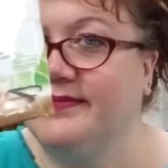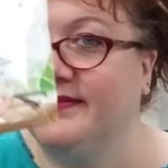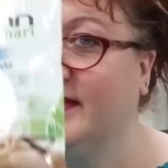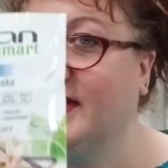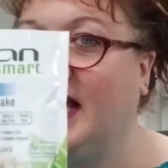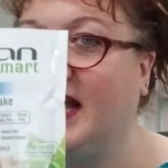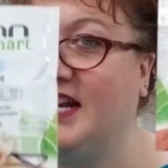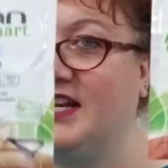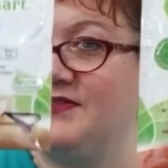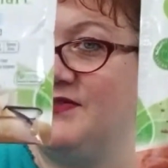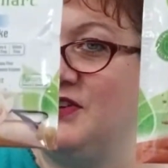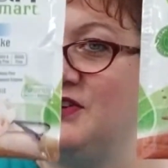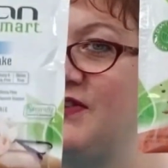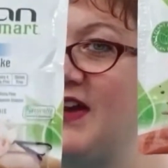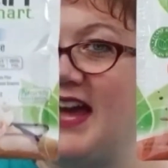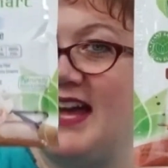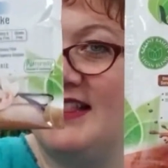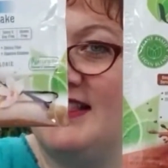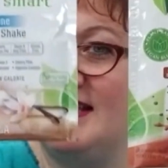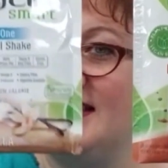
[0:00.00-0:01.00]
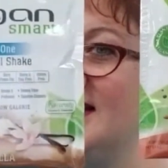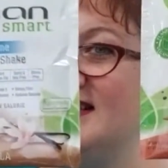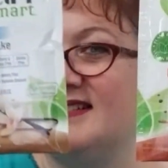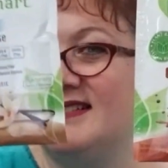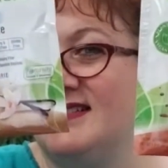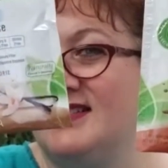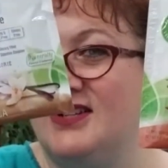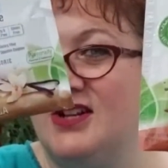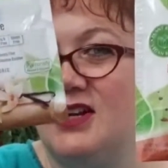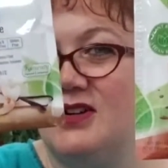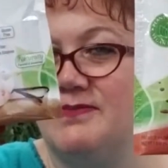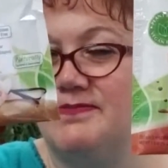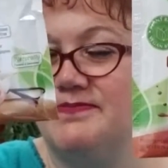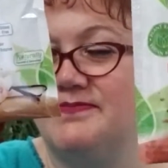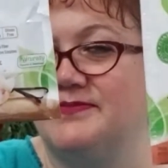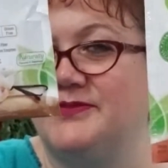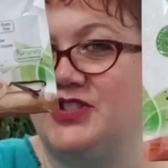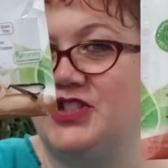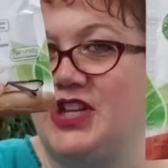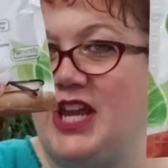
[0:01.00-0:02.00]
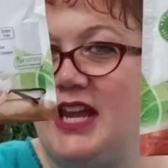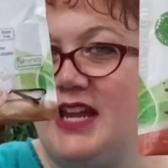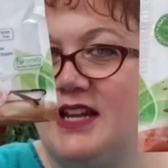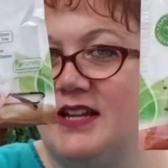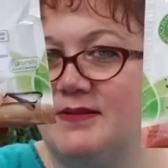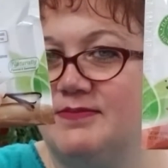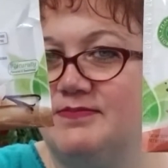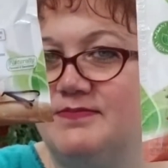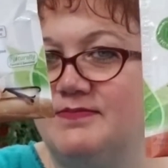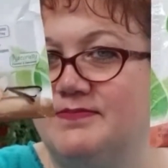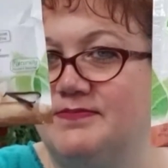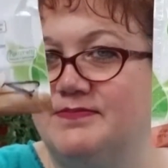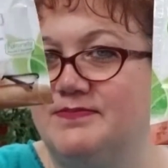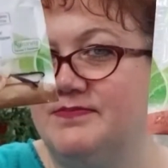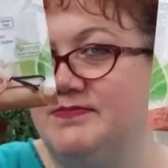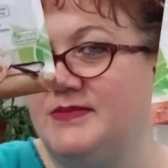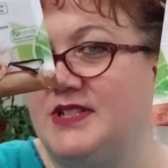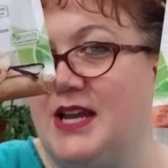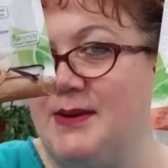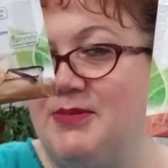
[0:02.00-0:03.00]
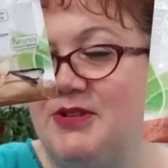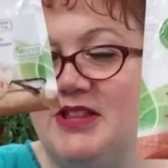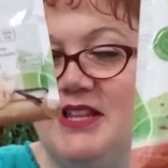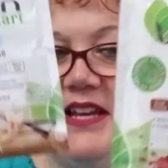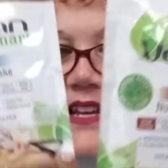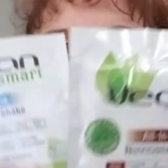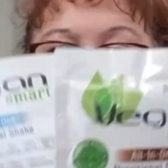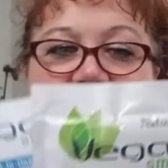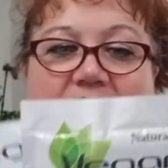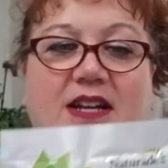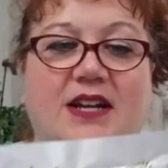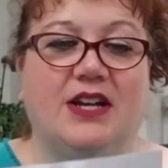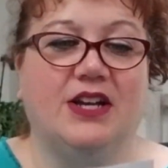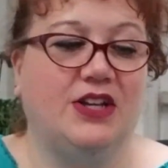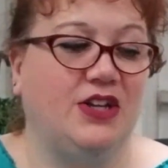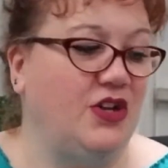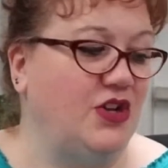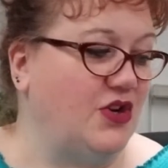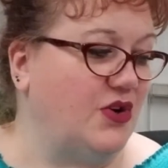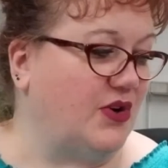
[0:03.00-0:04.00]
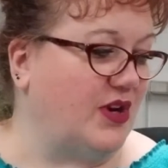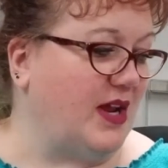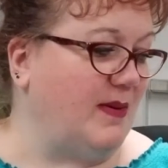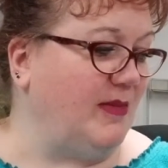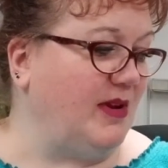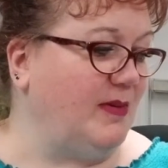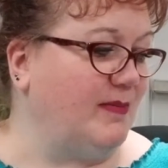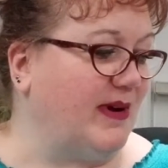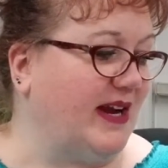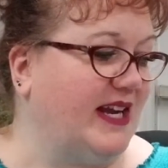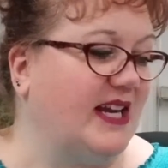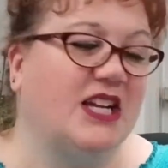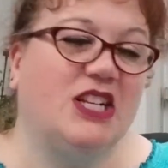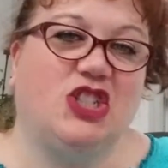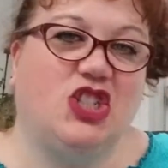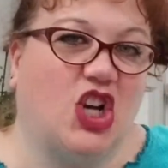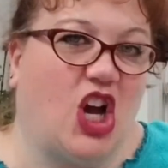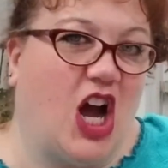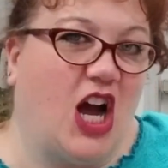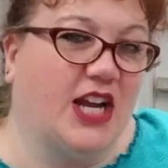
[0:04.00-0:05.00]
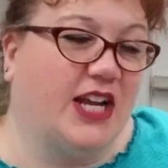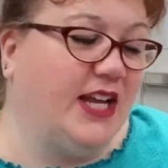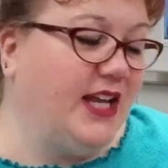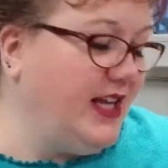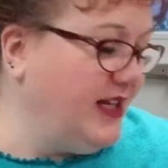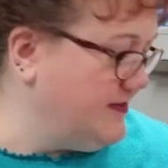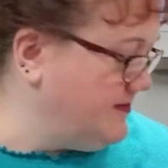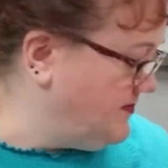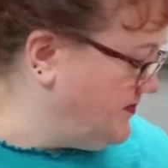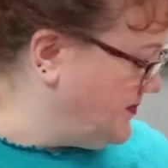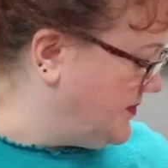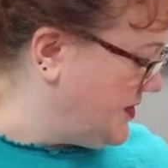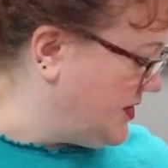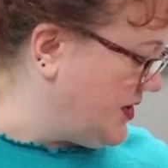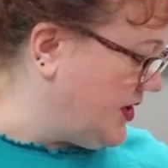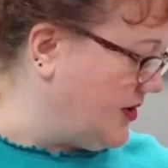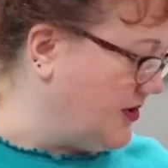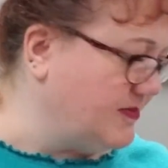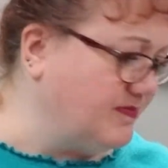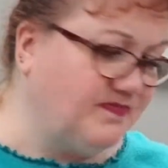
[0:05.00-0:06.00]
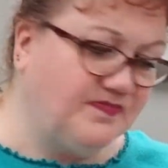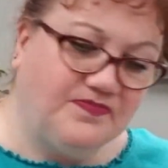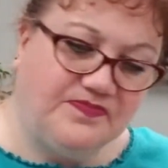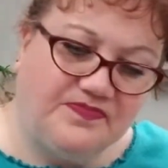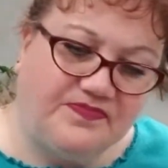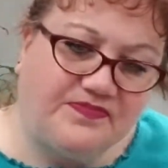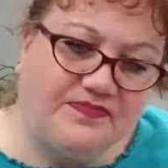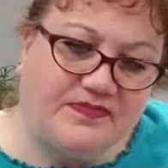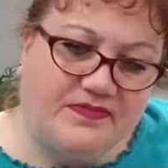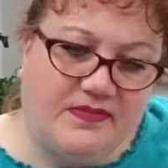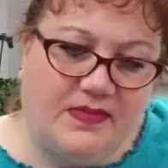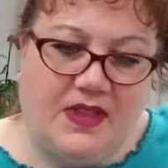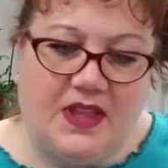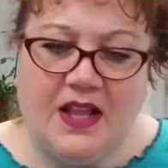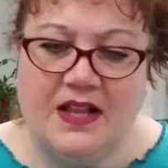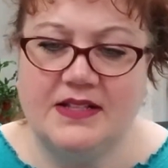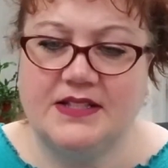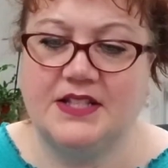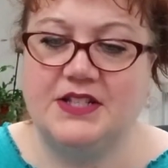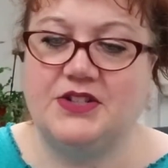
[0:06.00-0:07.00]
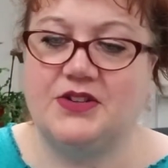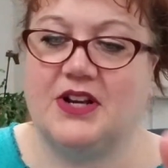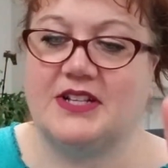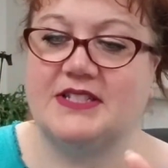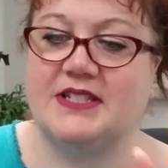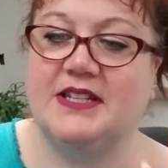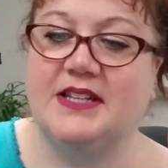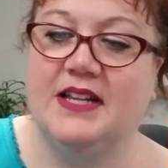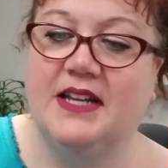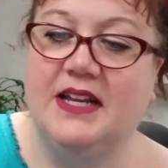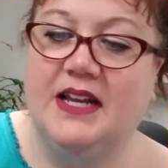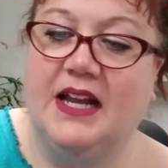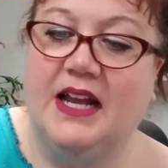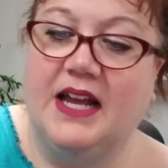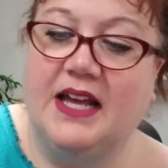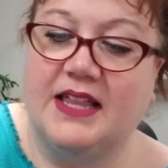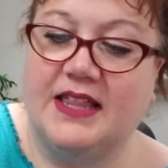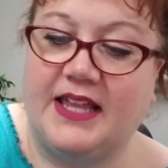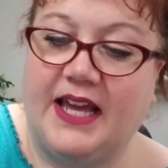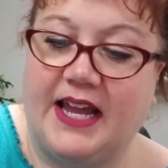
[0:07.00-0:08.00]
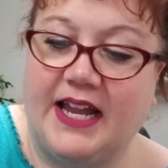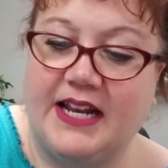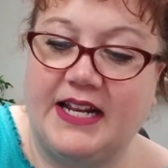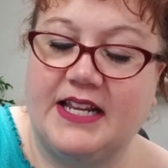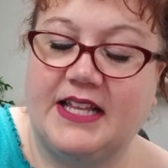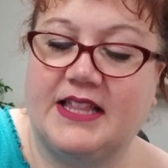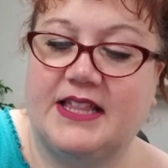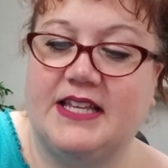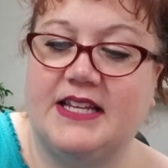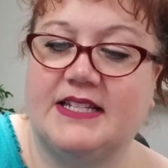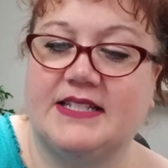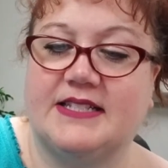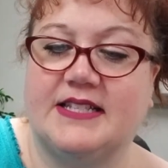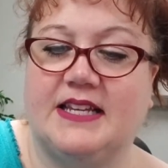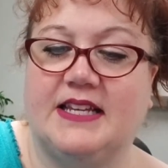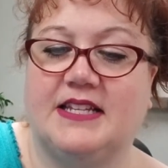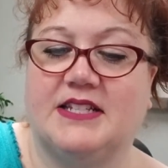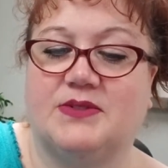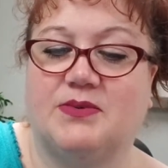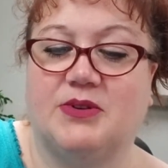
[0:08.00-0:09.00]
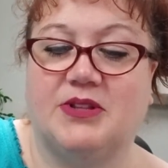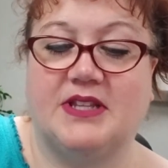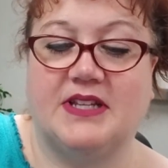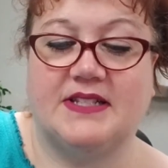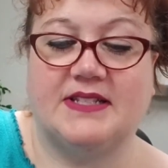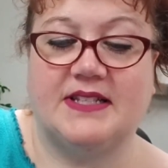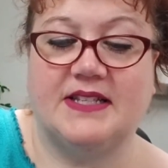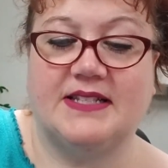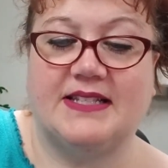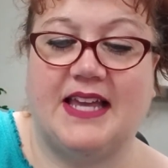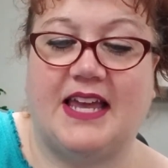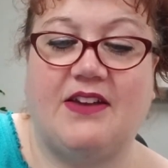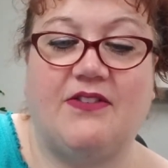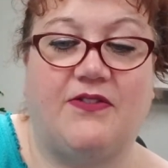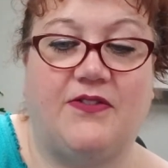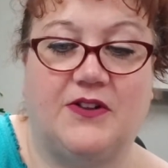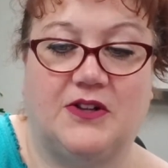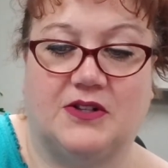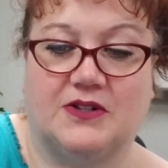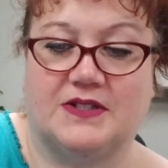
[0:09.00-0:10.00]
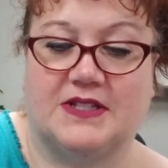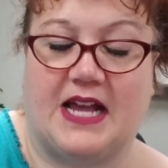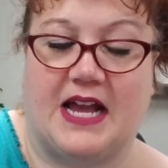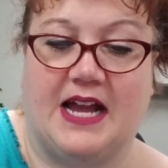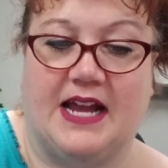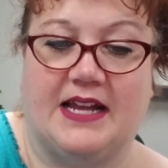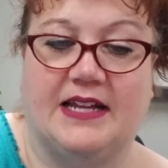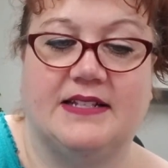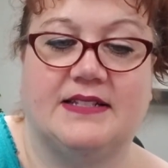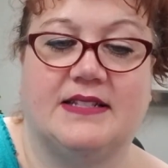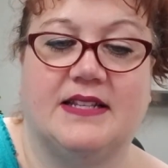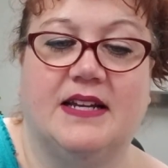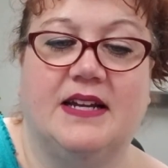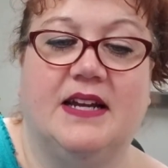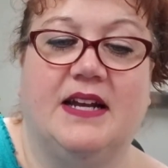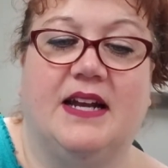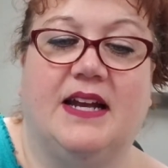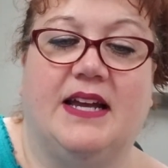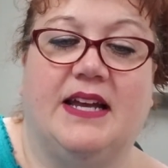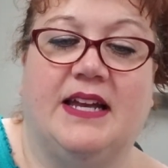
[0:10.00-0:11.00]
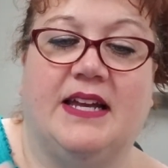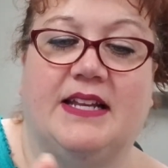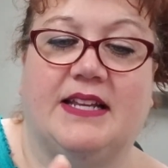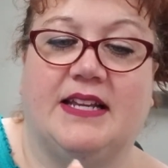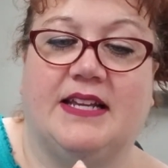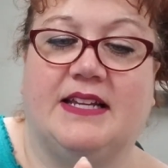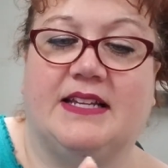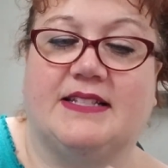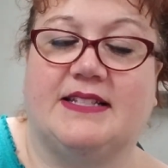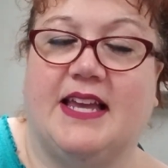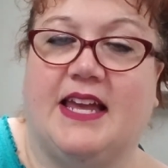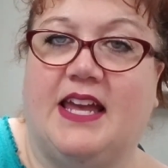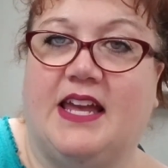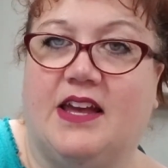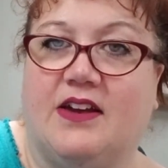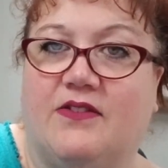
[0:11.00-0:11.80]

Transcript: And if you've had these, you know, shake type of things, you know what I mean by chalky. So that was interesting. Then this is, well, this is a full size. It is a